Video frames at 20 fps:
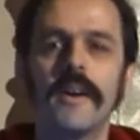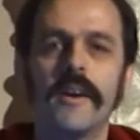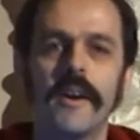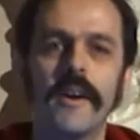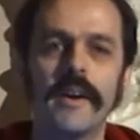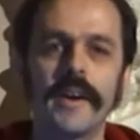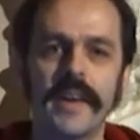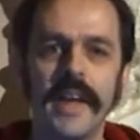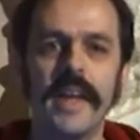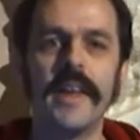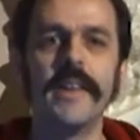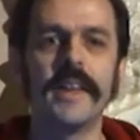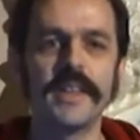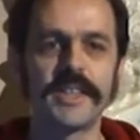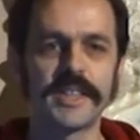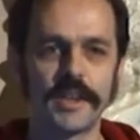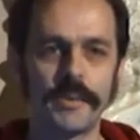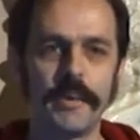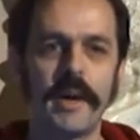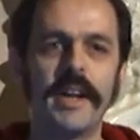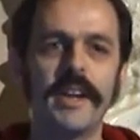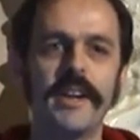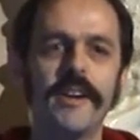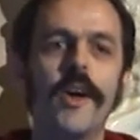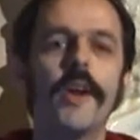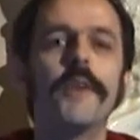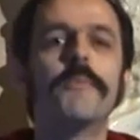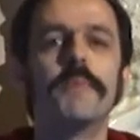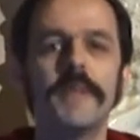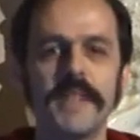Okay, that's quite a
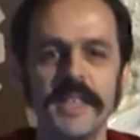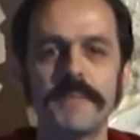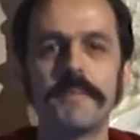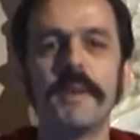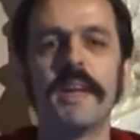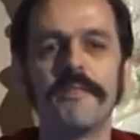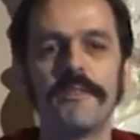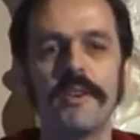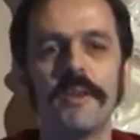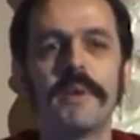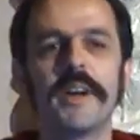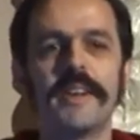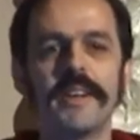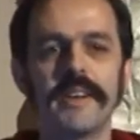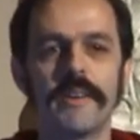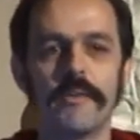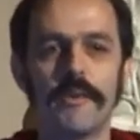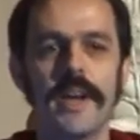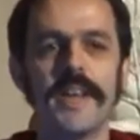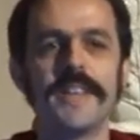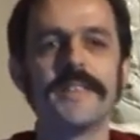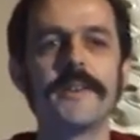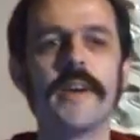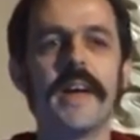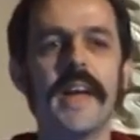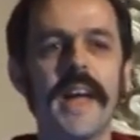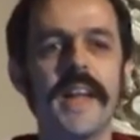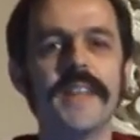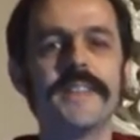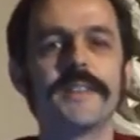lot. Please, everybody, raise your
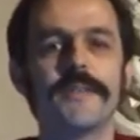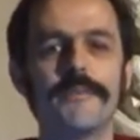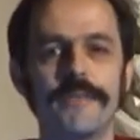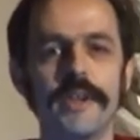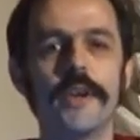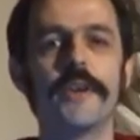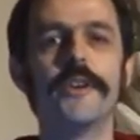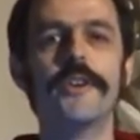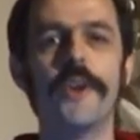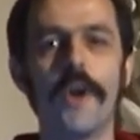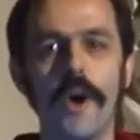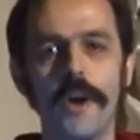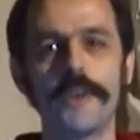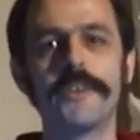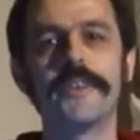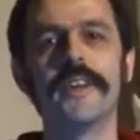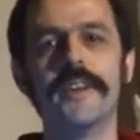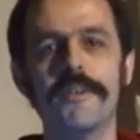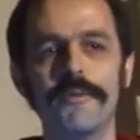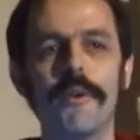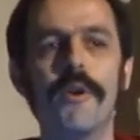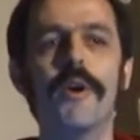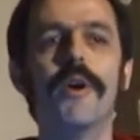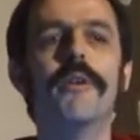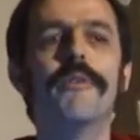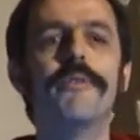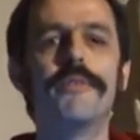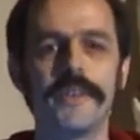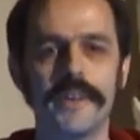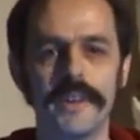hands if you're not
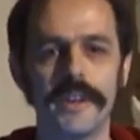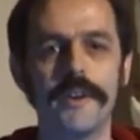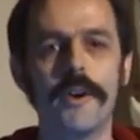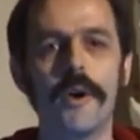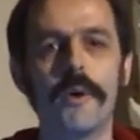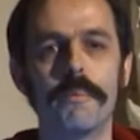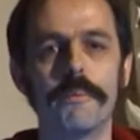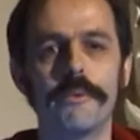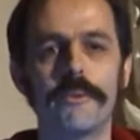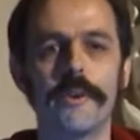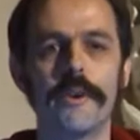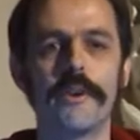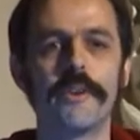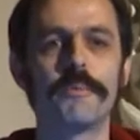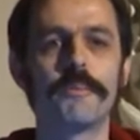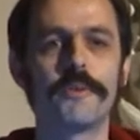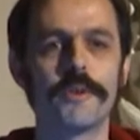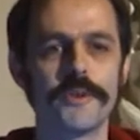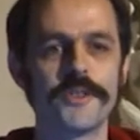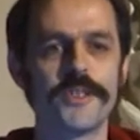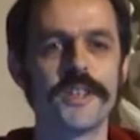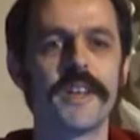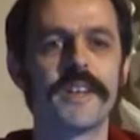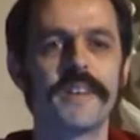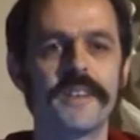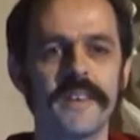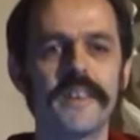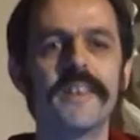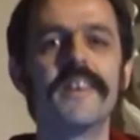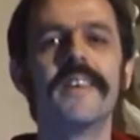involved in an open source
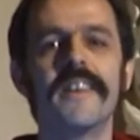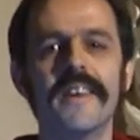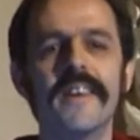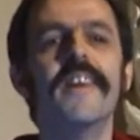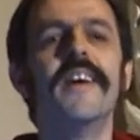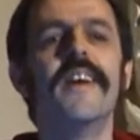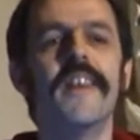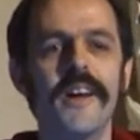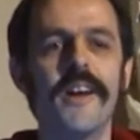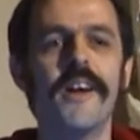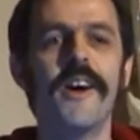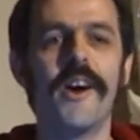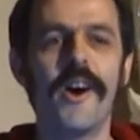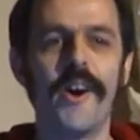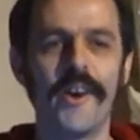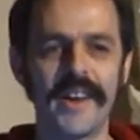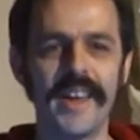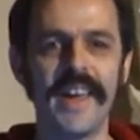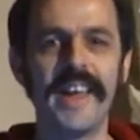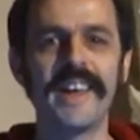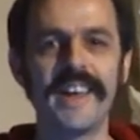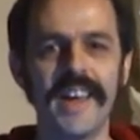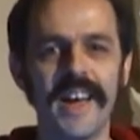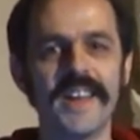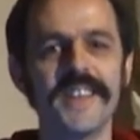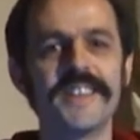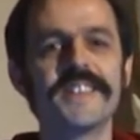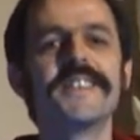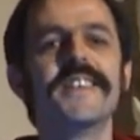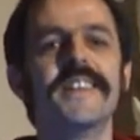project. Okay,
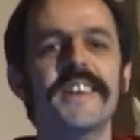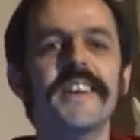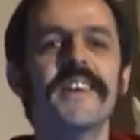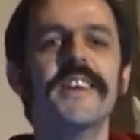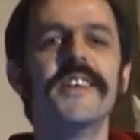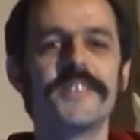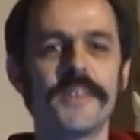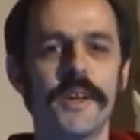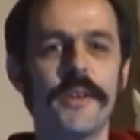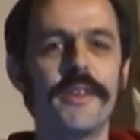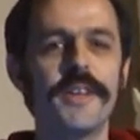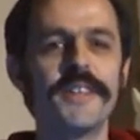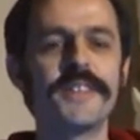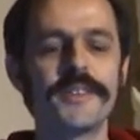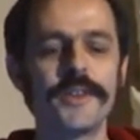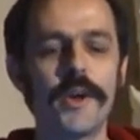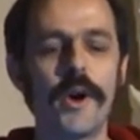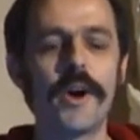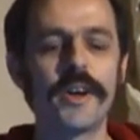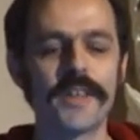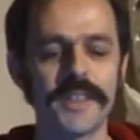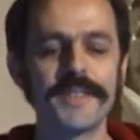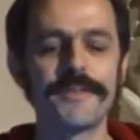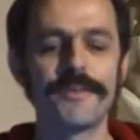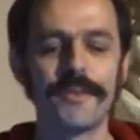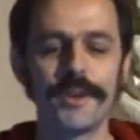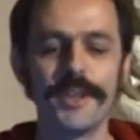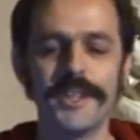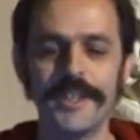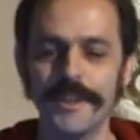guys, so this talk is
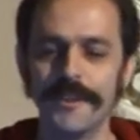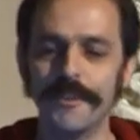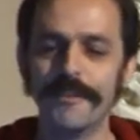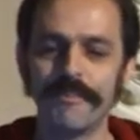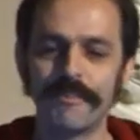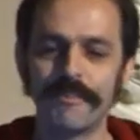for you.